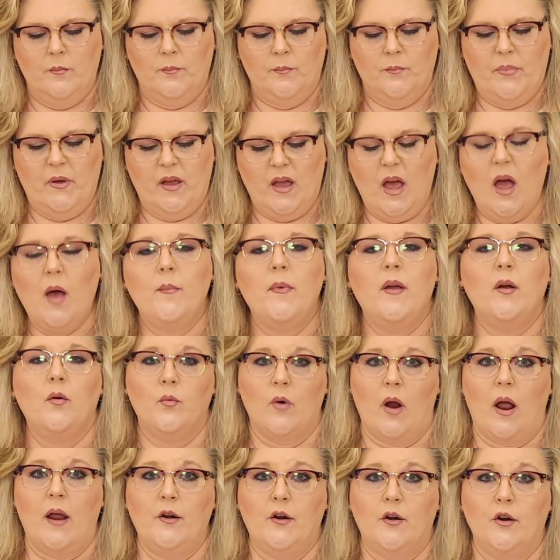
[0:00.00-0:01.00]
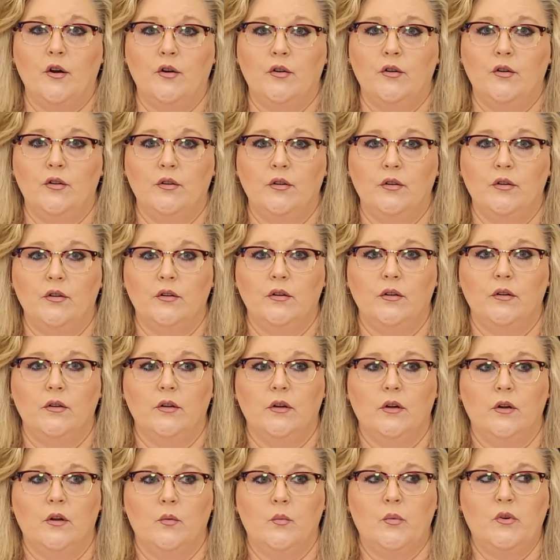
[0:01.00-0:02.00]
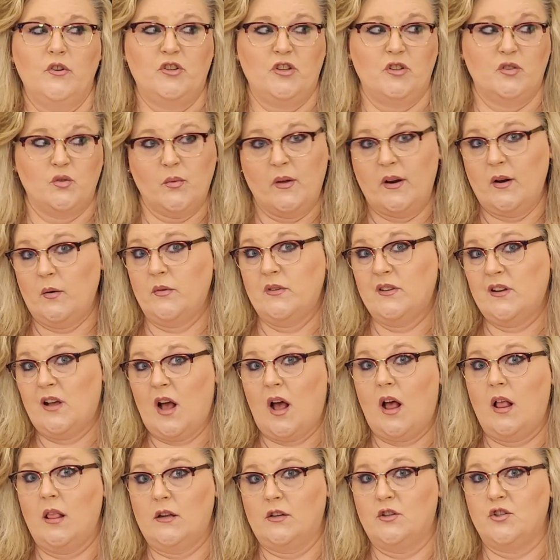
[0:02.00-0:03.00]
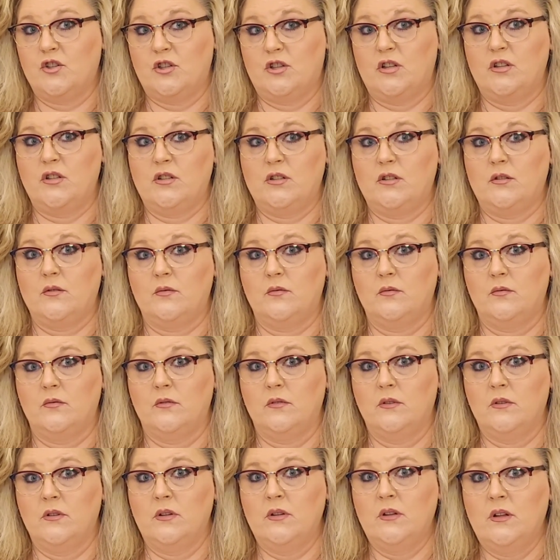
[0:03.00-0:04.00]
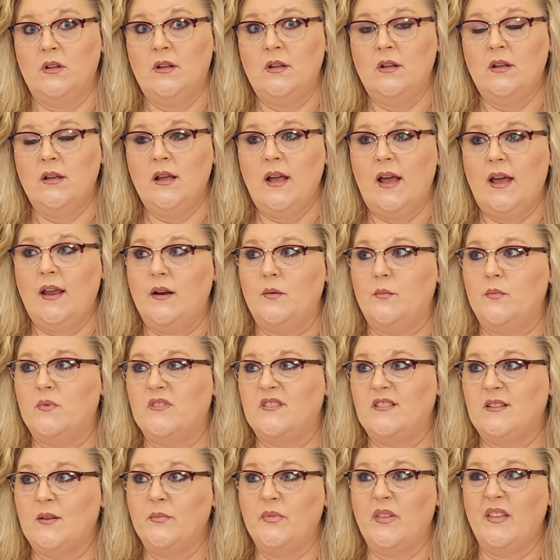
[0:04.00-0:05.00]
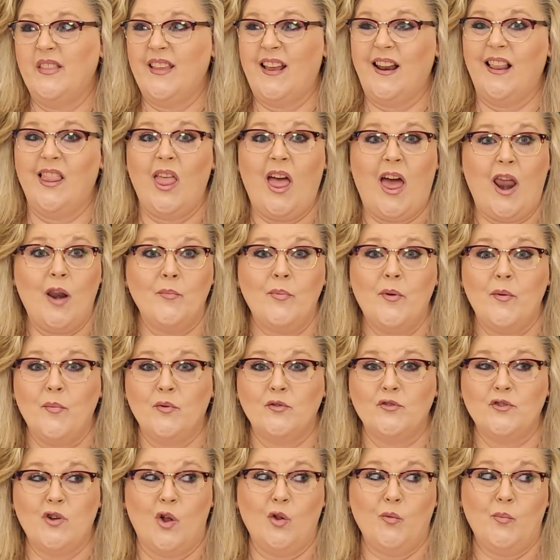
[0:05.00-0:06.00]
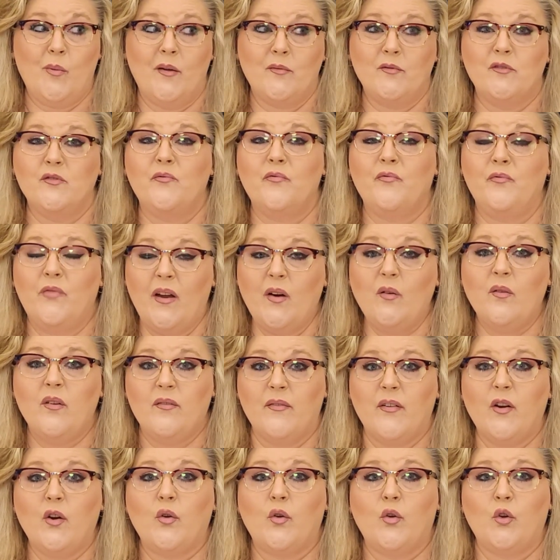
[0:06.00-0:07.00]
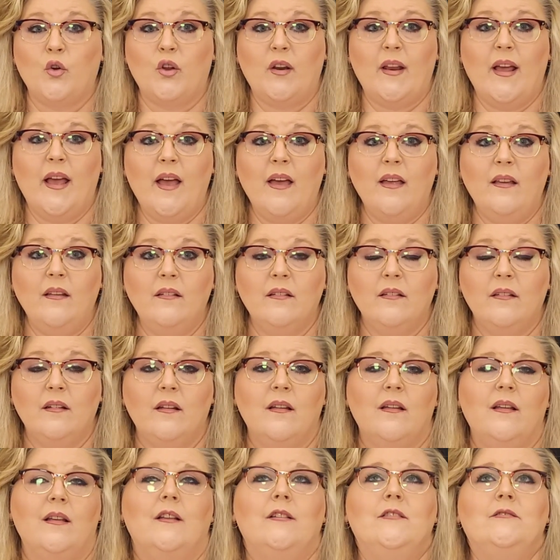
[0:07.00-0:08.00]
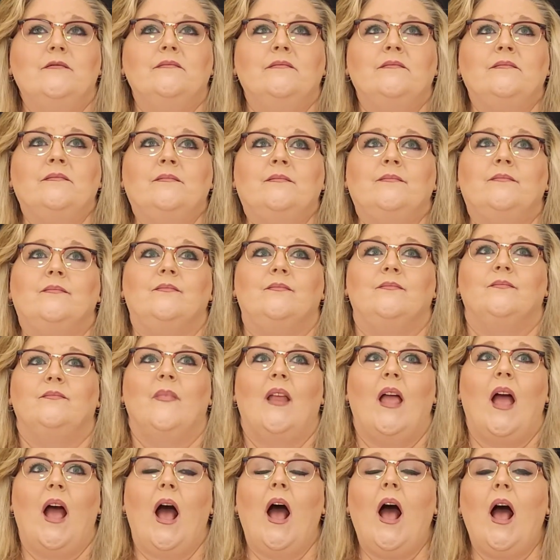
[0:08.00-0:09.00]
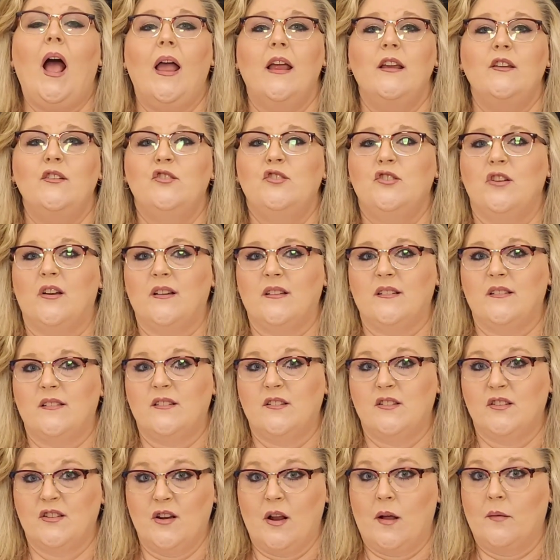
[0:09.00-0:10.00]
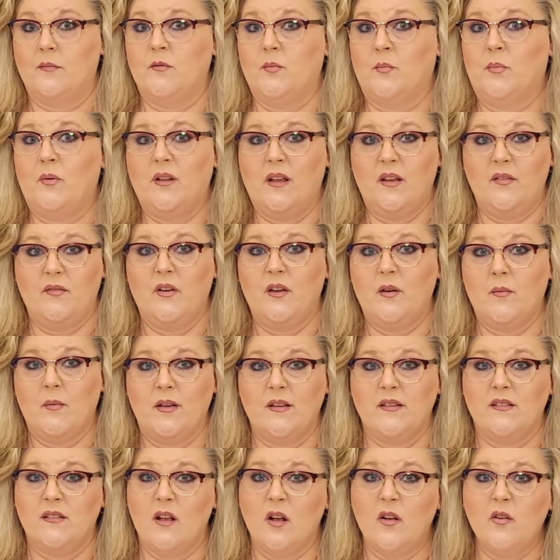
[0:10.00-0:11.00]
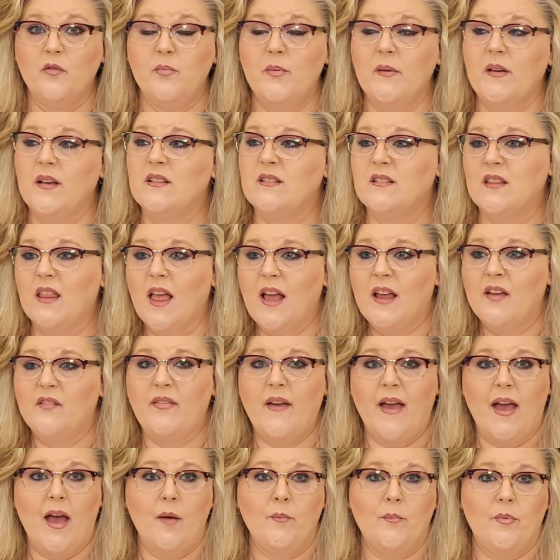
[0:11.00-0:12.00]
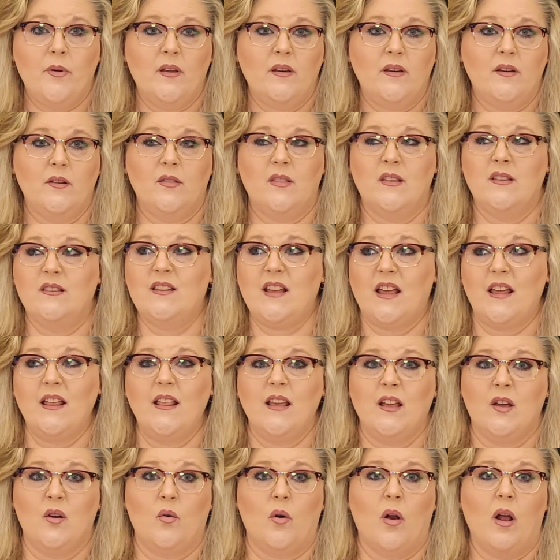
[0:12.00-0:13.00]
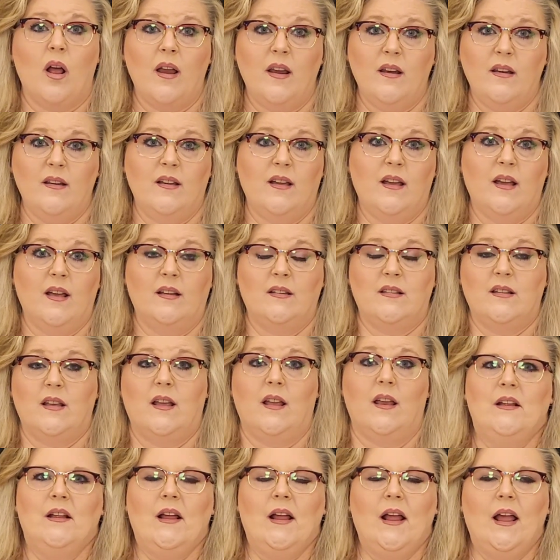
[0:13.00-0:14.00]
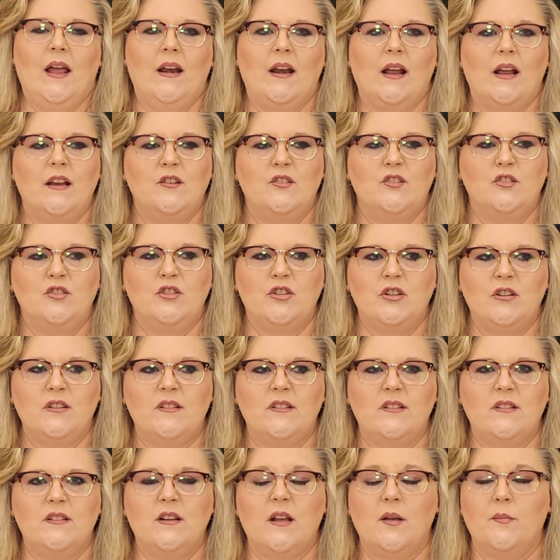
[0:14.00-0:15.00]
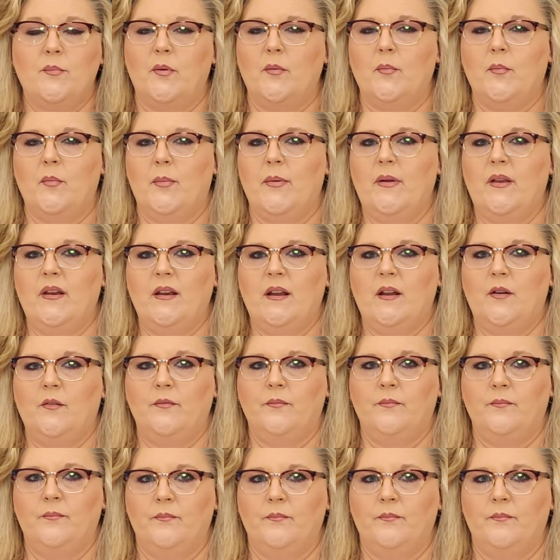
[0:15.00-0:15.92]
becoming a writer, which is what I went to college to do. And it was something that a lot of people told me I was very, very good at. I just stopped believing in myself because life happened. The daily grind kicked in. And I put my pen down.